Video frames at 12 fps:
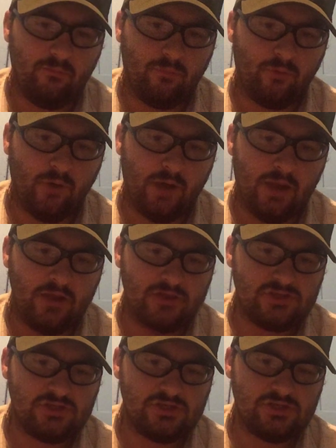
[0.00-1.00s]

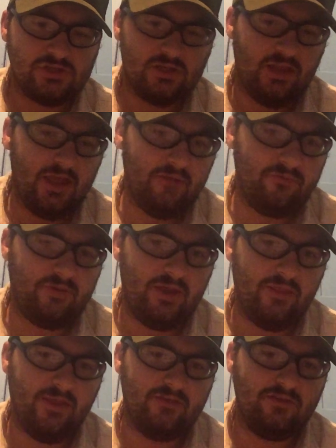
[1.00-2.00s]
branch left,
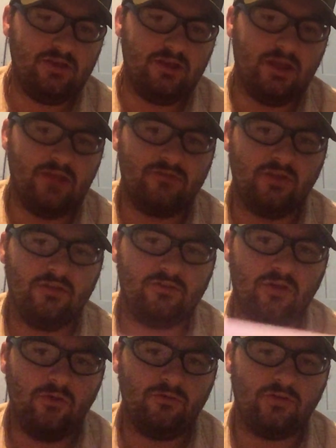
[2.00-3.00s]
and that's the United States
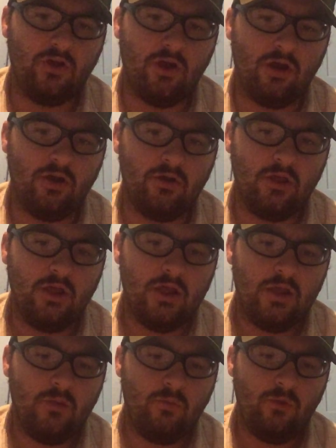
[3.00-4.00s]
Coast Guard,
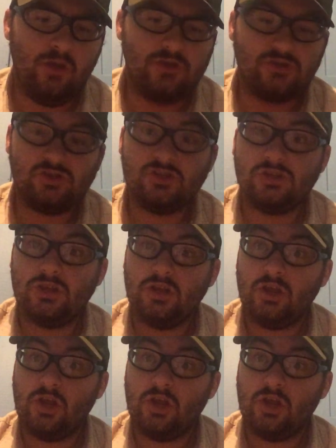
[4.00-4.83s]
which,